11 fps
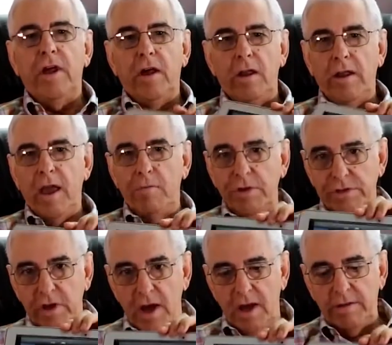on
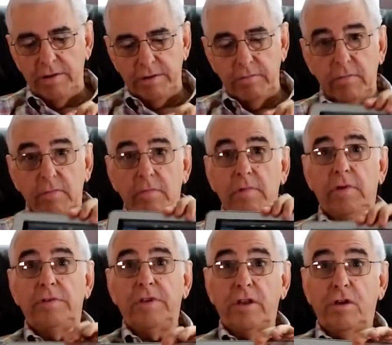Amazon.
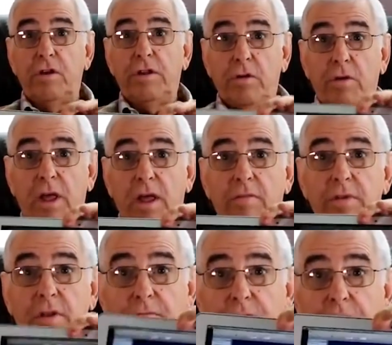Is that good the way I have it?